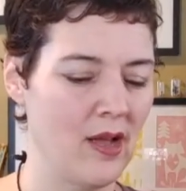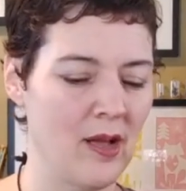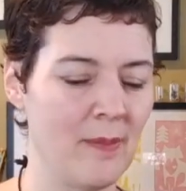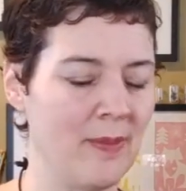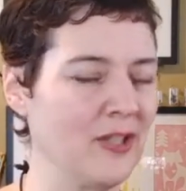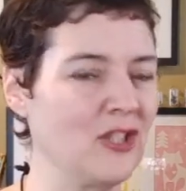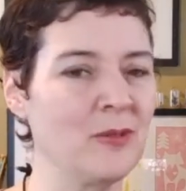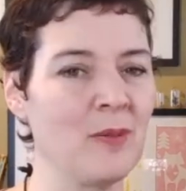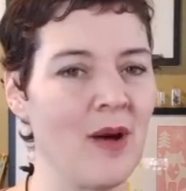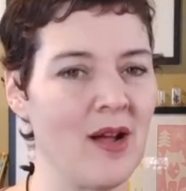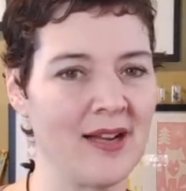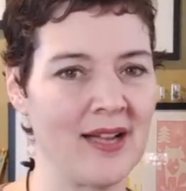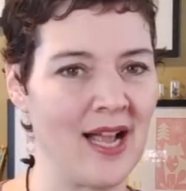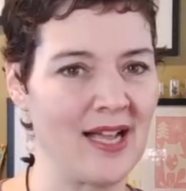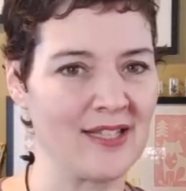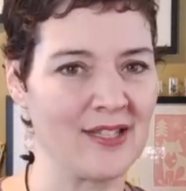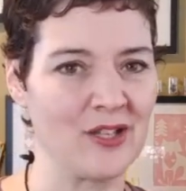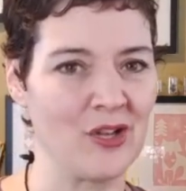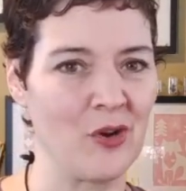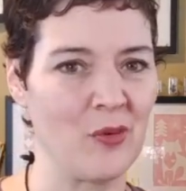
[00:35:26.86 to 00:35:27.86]
a bunch of
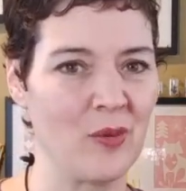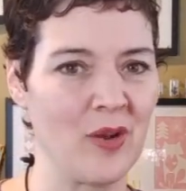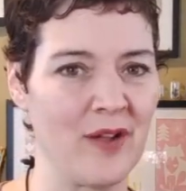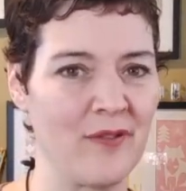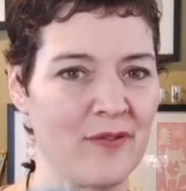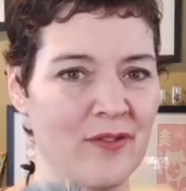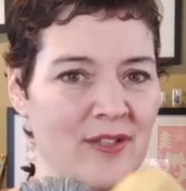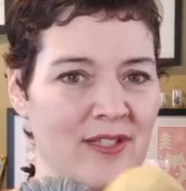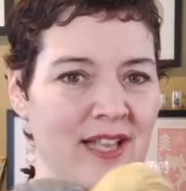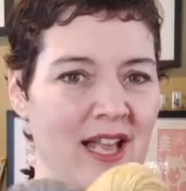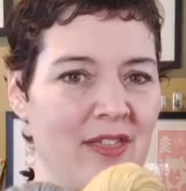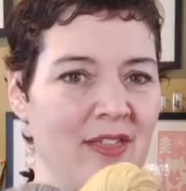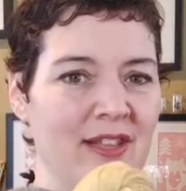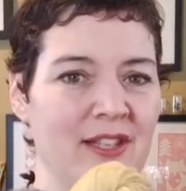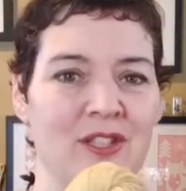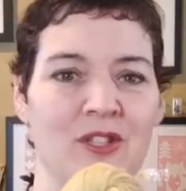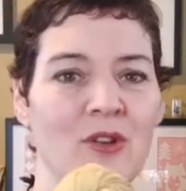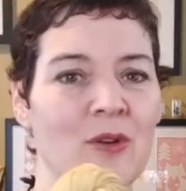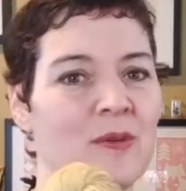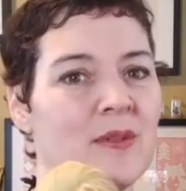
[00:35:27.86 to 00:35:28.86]
podcasts ago when I first had
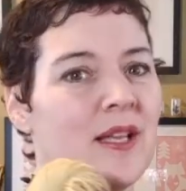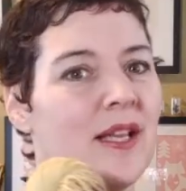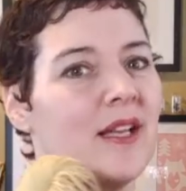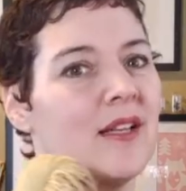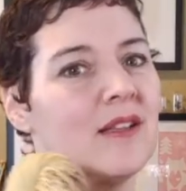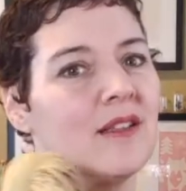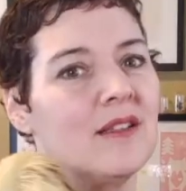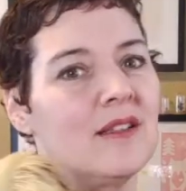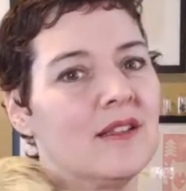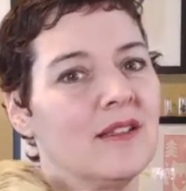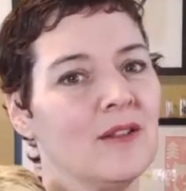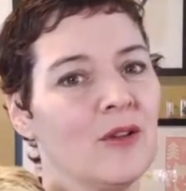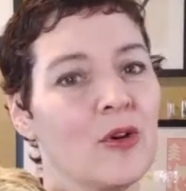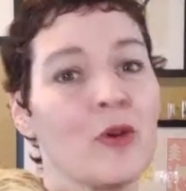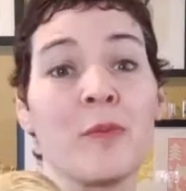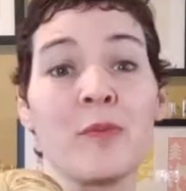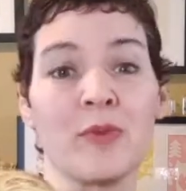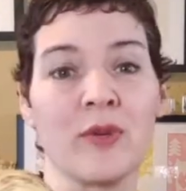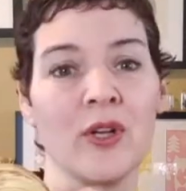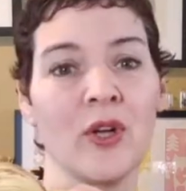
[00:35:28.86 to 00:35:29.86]
these two. I was like, oh,
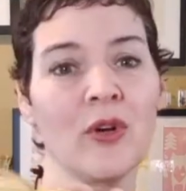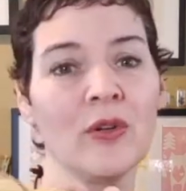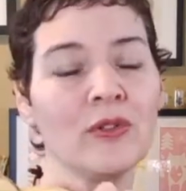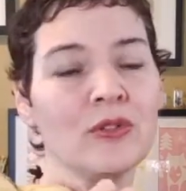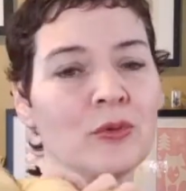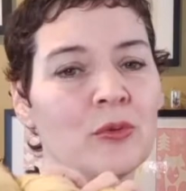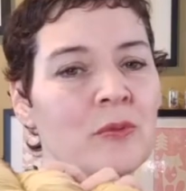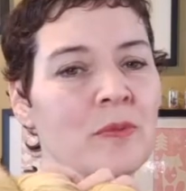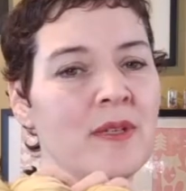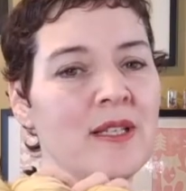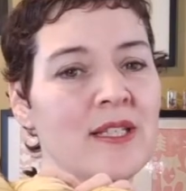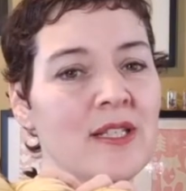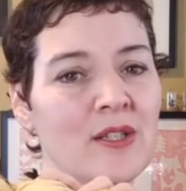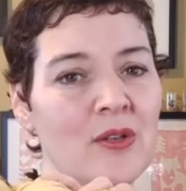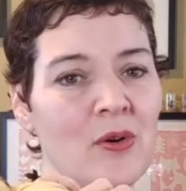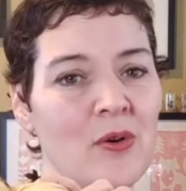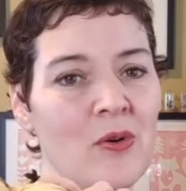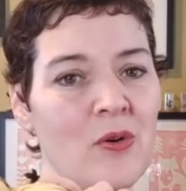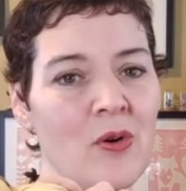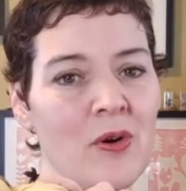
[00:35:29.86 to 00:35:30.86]
or brioche would be
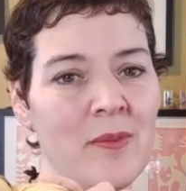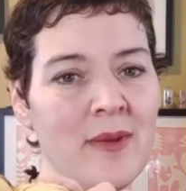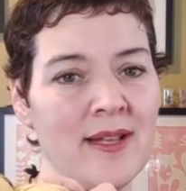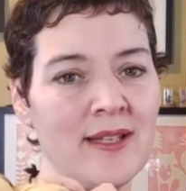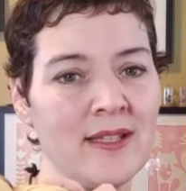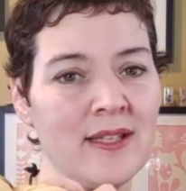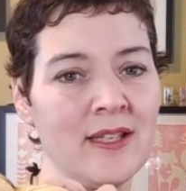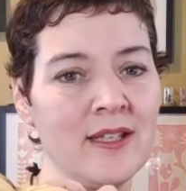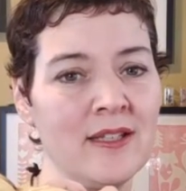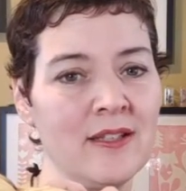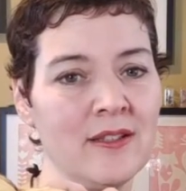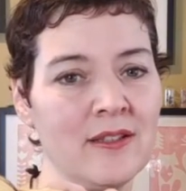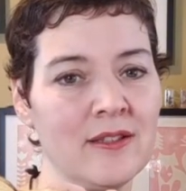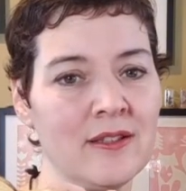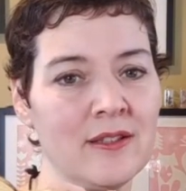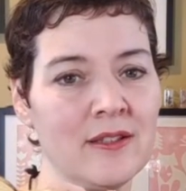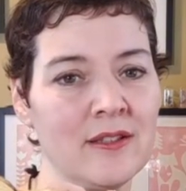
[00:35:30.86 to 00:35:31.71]
so amazing.